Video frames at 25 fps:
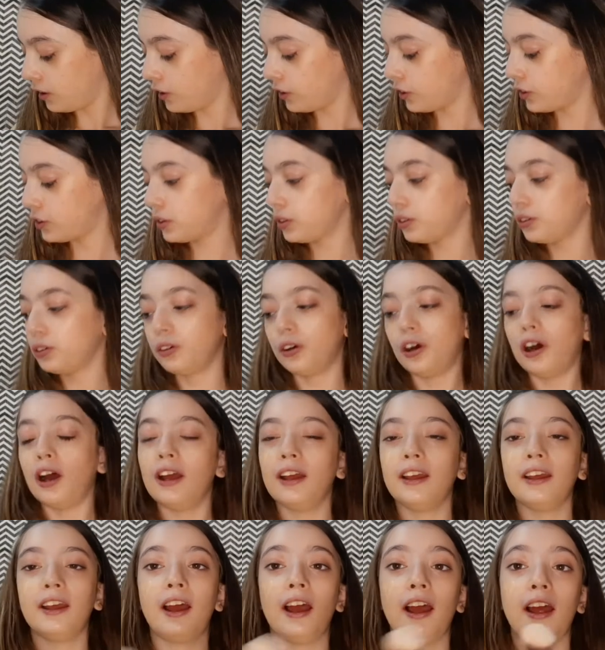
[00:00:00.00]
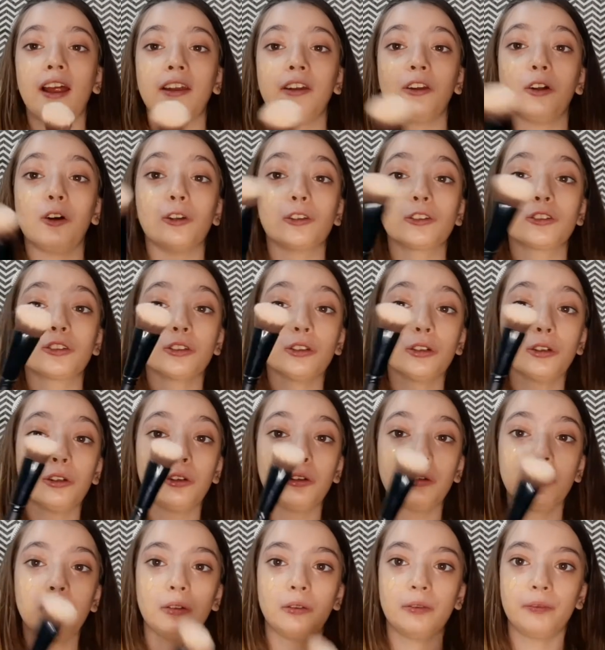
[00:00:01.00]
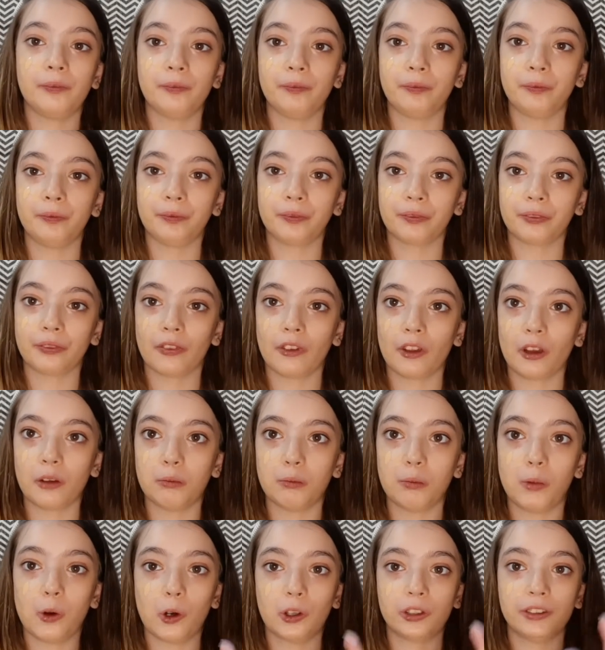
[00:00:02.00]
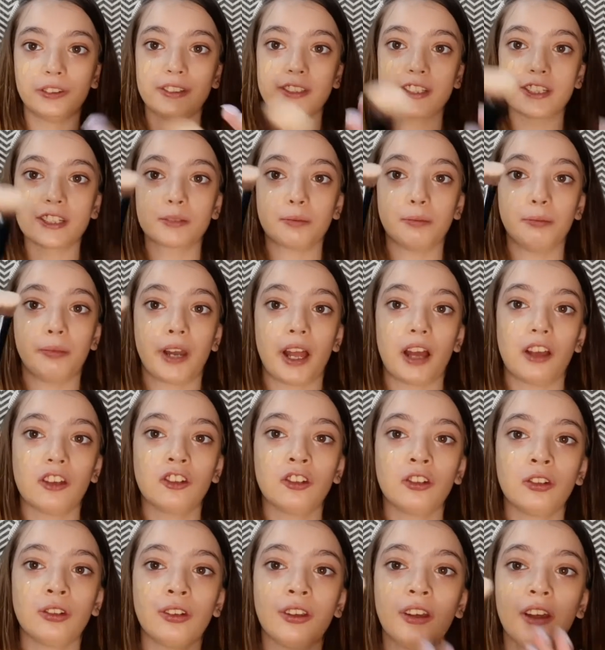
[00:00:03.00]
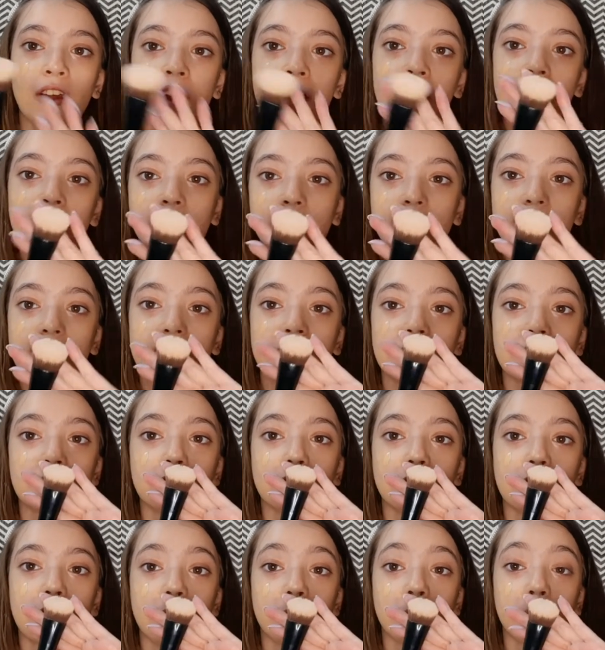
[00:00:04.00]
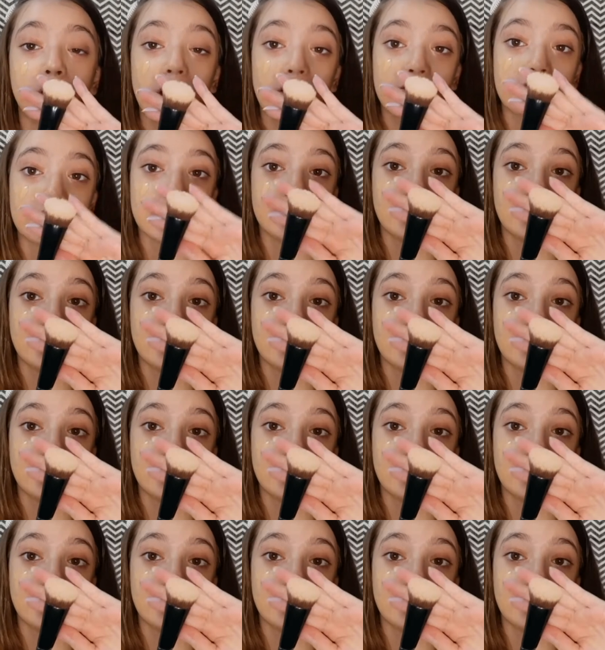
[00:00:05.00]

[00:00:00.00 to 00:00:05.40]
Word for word: so I had also bought this brush this is from Cuffs and